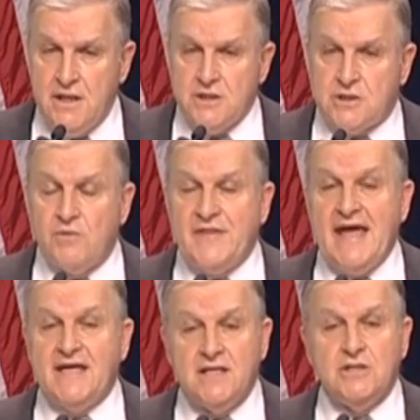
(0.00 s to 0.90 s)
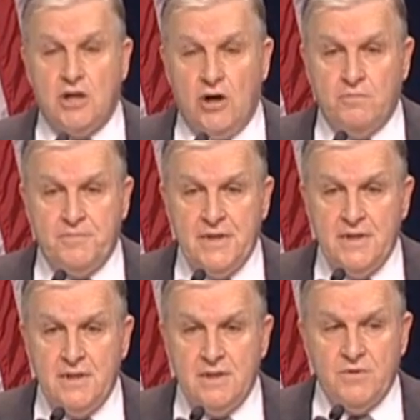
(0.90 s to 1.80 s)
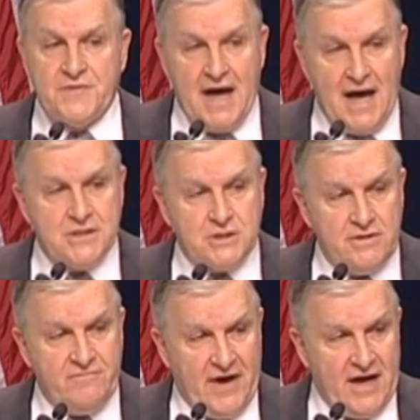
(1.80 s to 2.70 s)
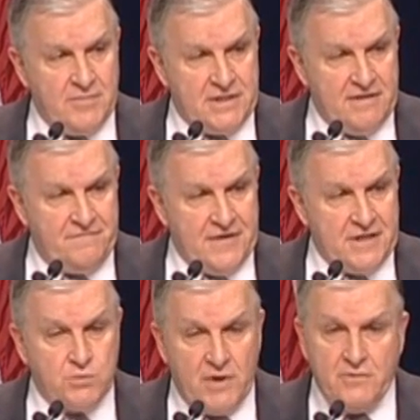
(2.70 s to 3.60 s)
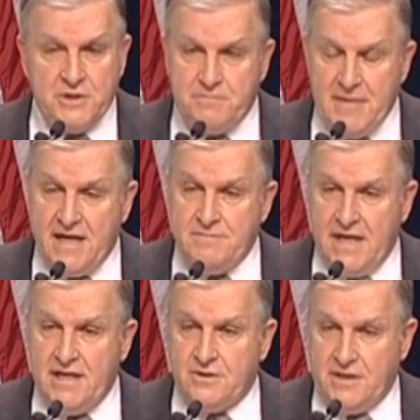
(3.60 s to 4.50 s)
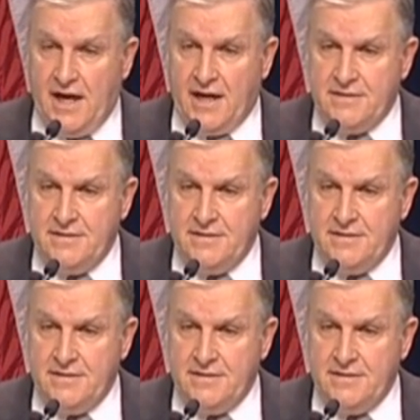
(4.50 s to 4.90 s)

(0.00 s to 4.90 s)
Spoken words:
so they can cope with a hostile environment they face, whether it's man-made or not.